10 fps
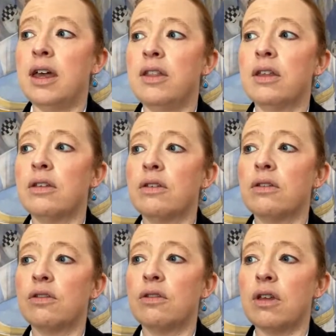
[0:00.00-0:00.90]
in
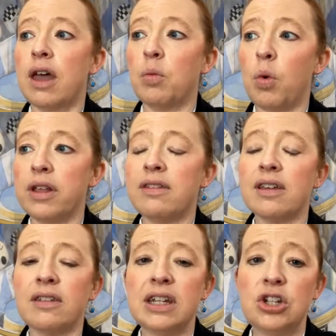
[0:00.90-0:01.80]
this and
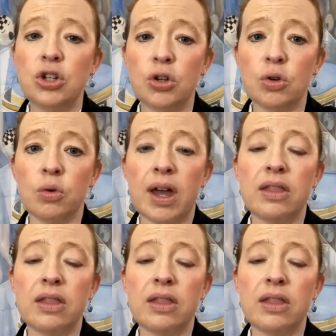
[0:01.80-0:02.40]
162